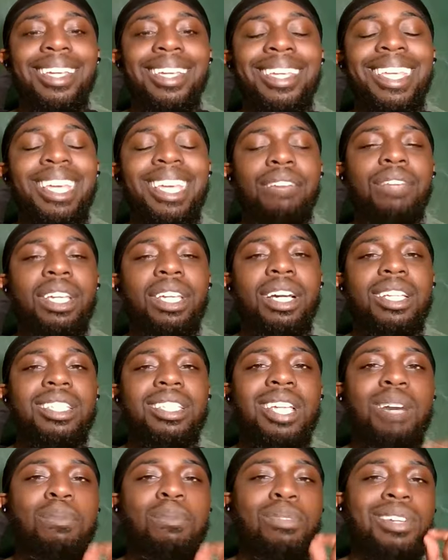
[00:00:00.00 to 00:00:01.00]
giving us
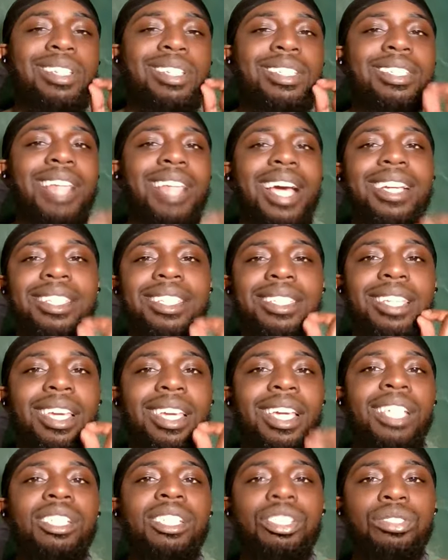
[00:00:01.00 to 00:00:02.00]
a precise
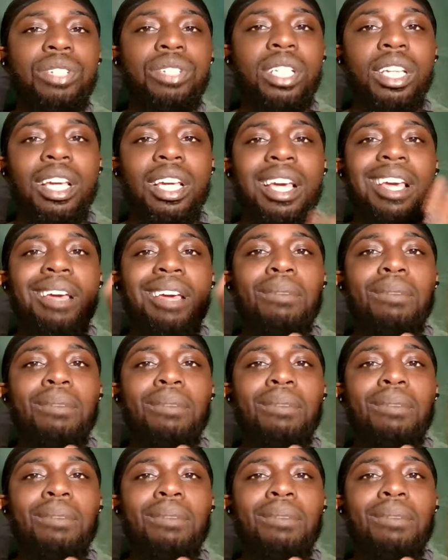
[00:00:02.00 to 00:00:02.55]
entry